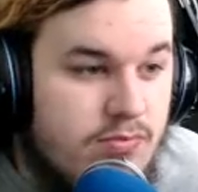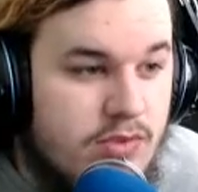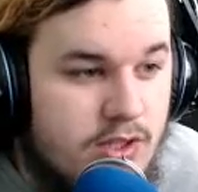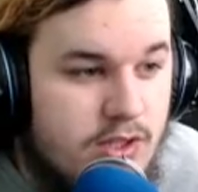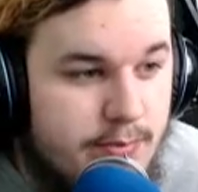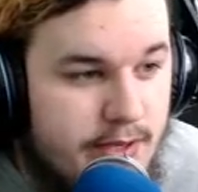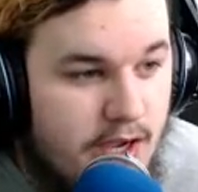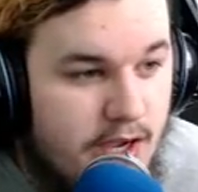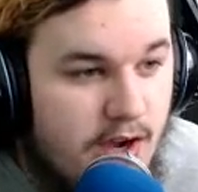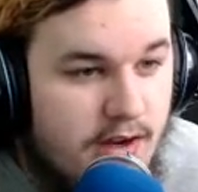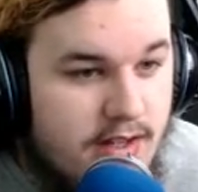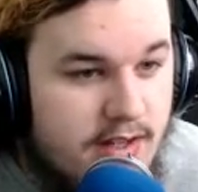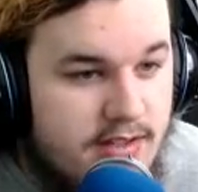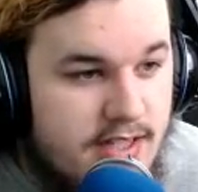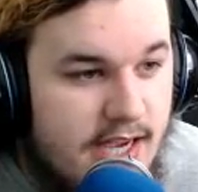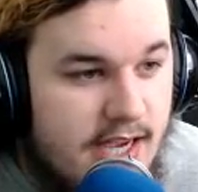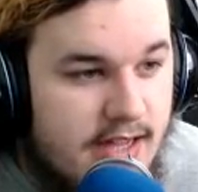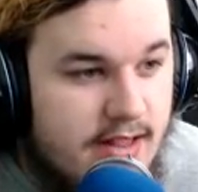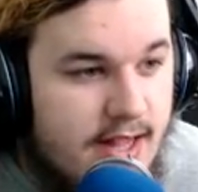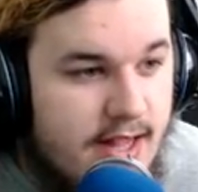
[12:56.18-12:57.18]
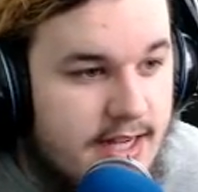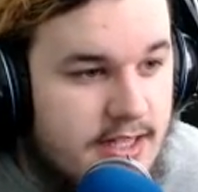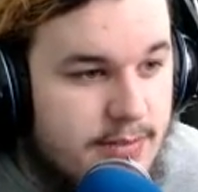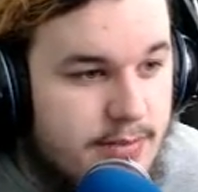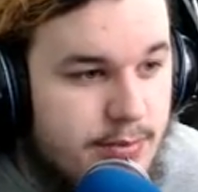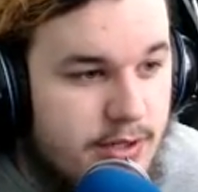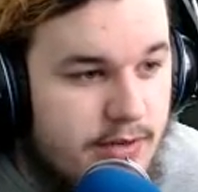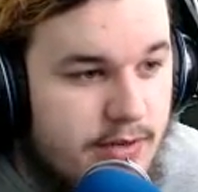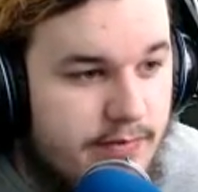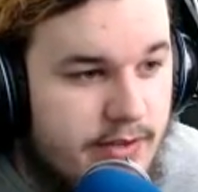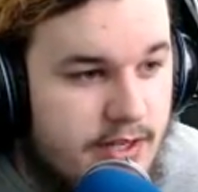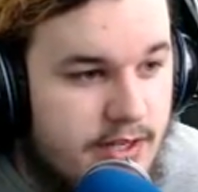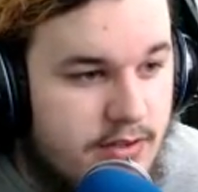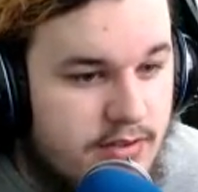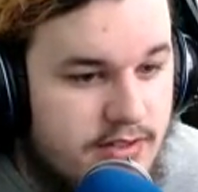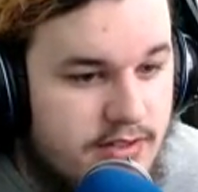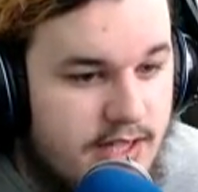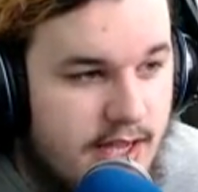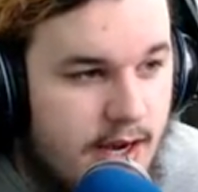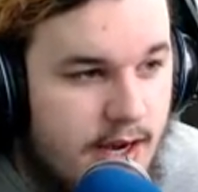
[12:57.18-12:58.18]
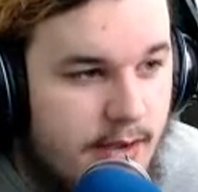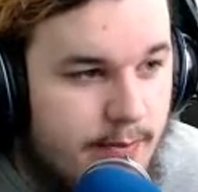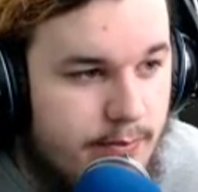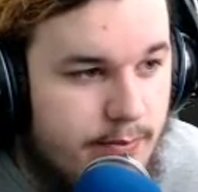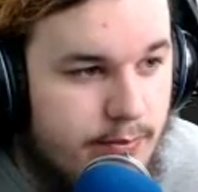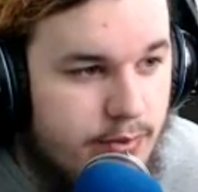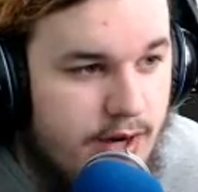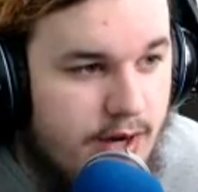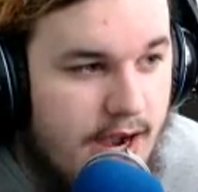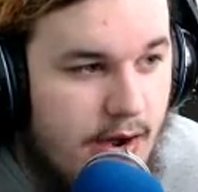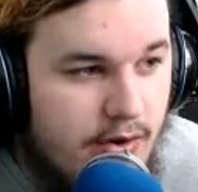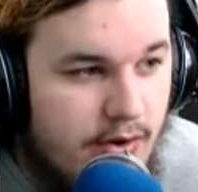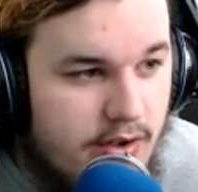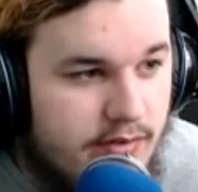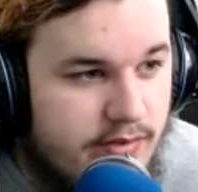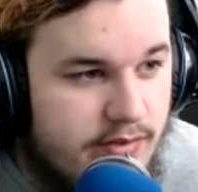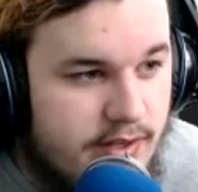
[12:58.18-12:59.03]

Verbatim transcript: To be honest, I like to put up videos that I'm proud of,